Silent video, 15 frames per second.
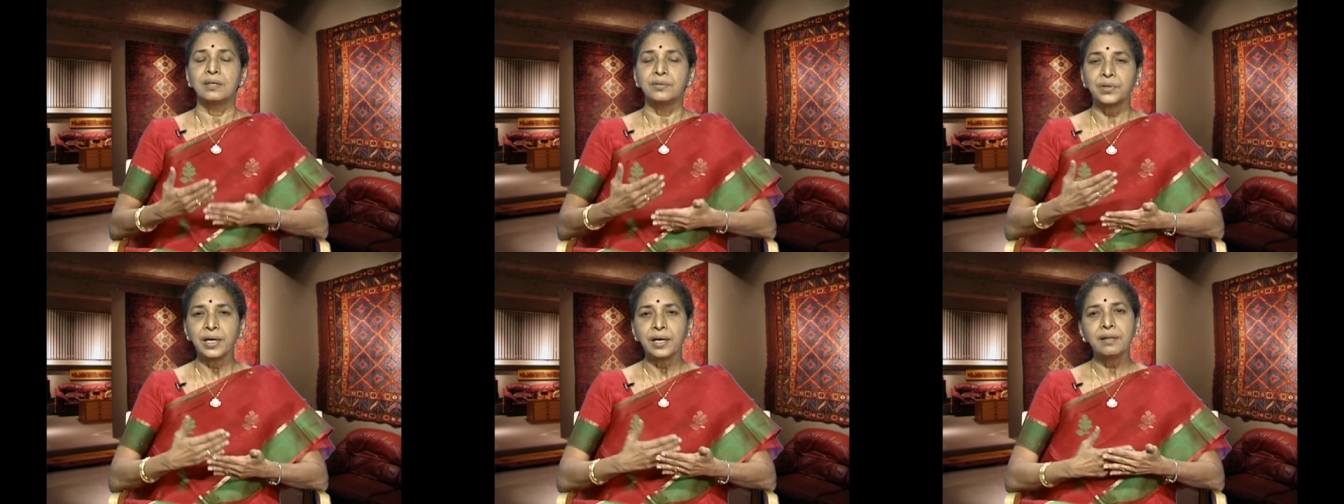
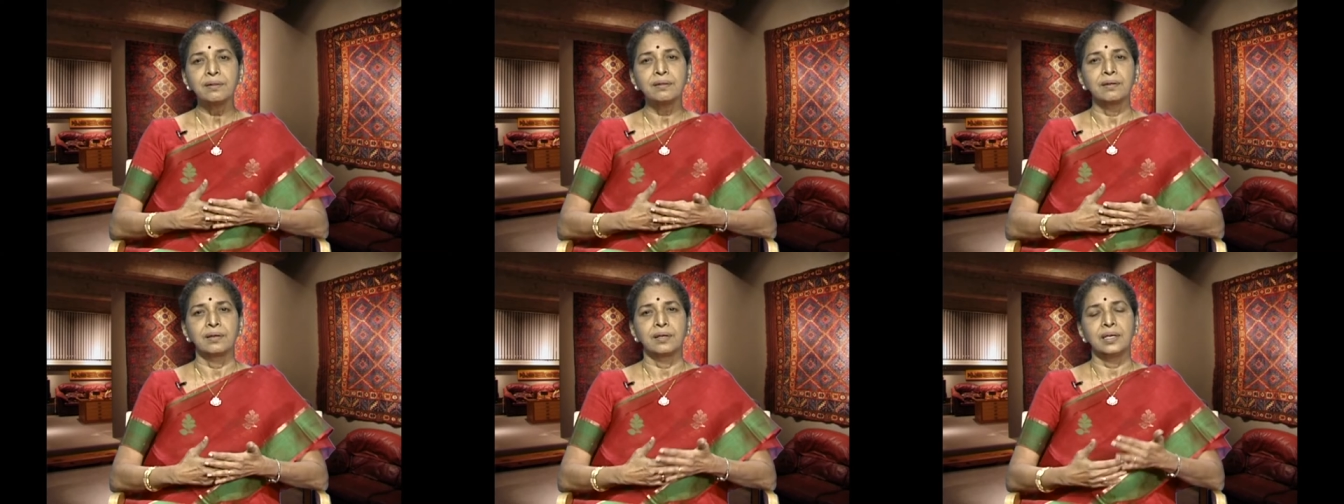there
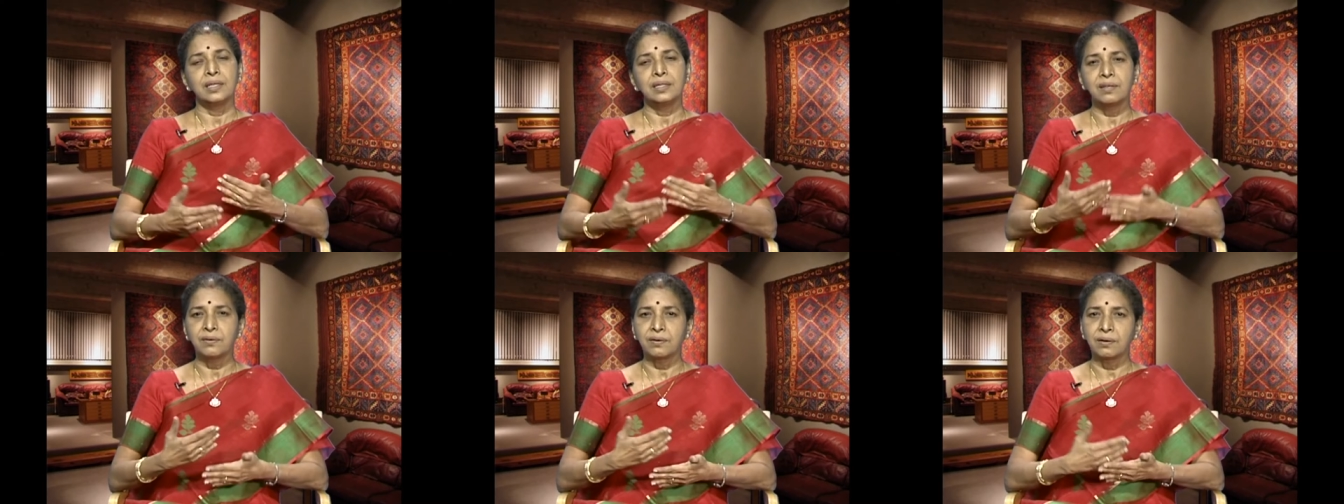in
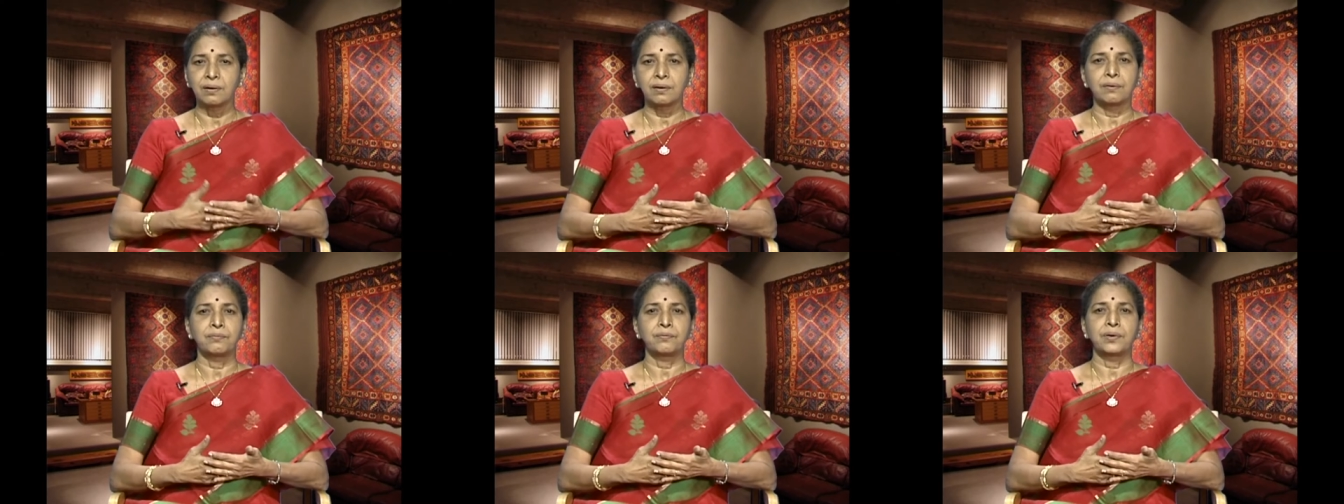the
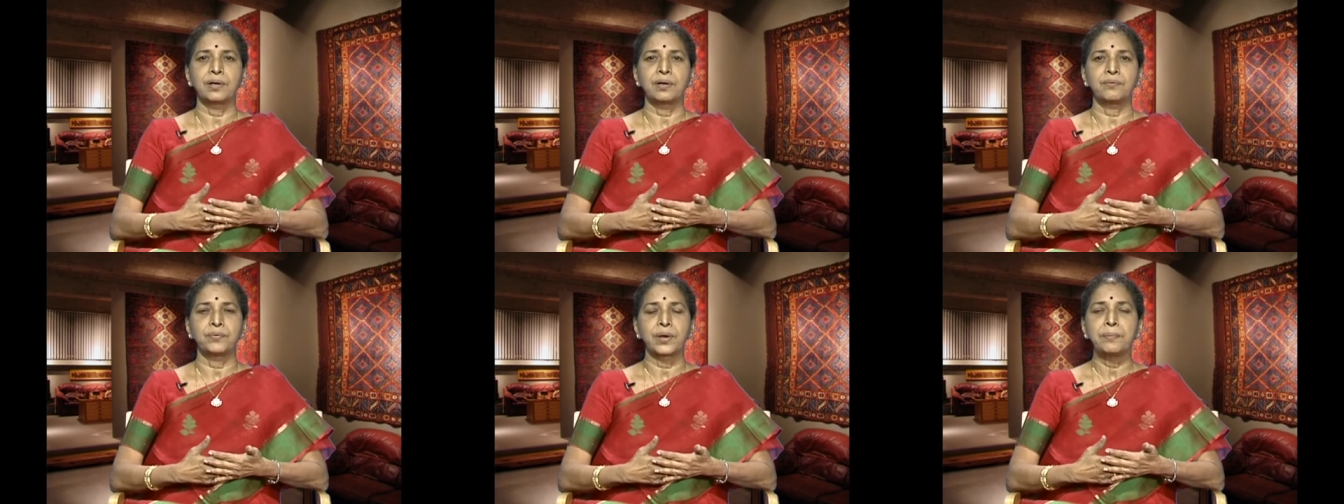uh,
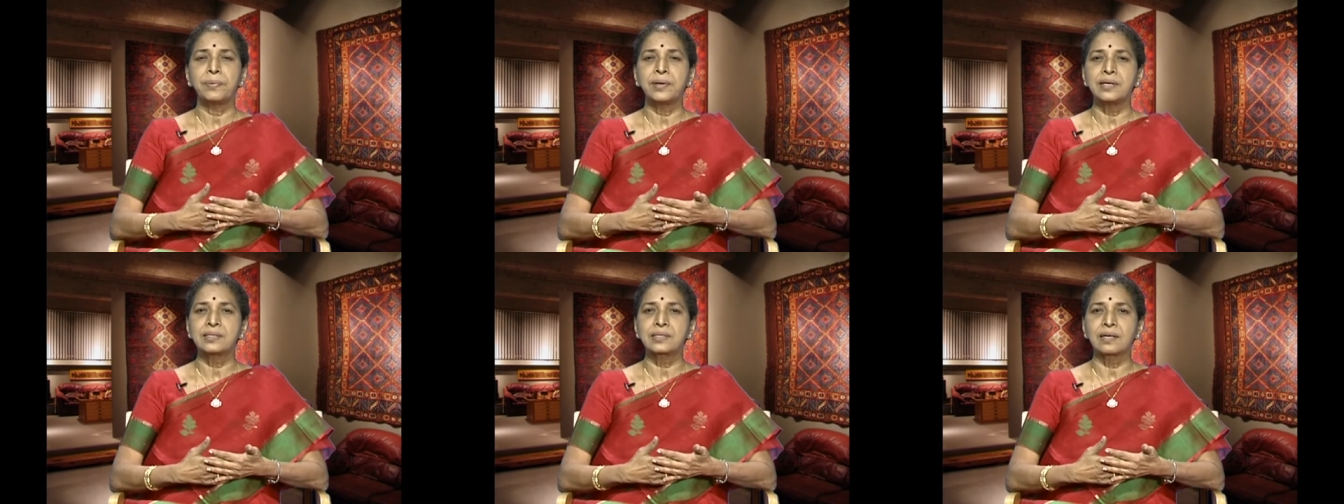fiber
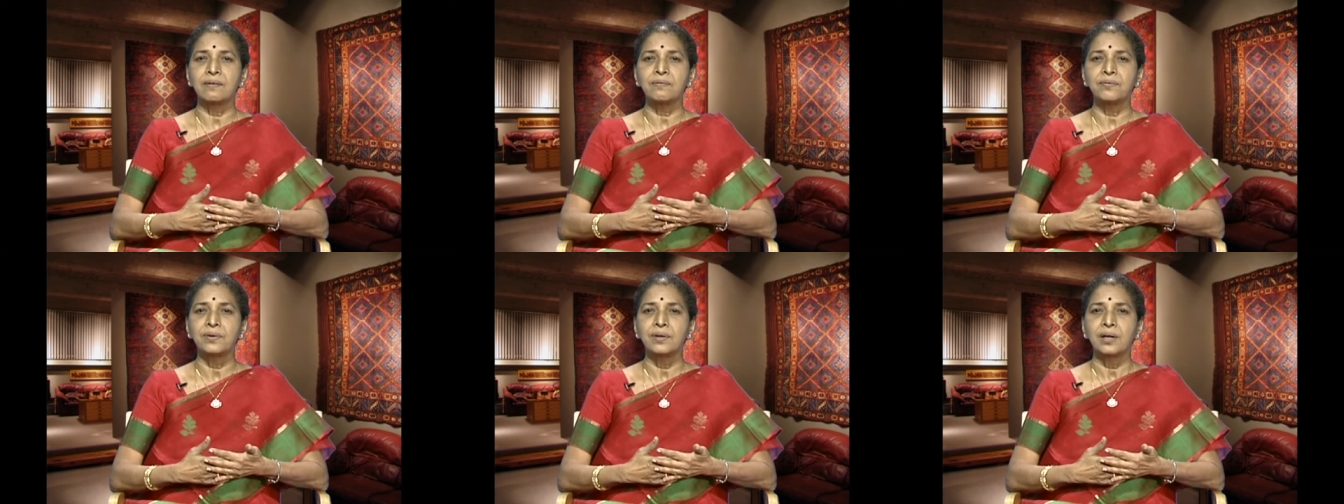itself
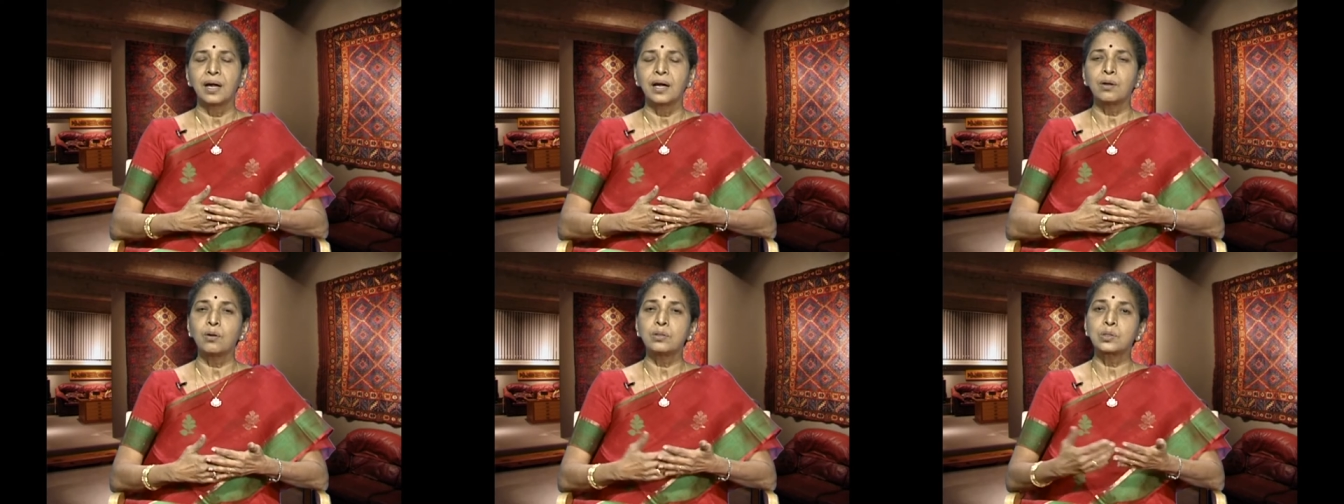and also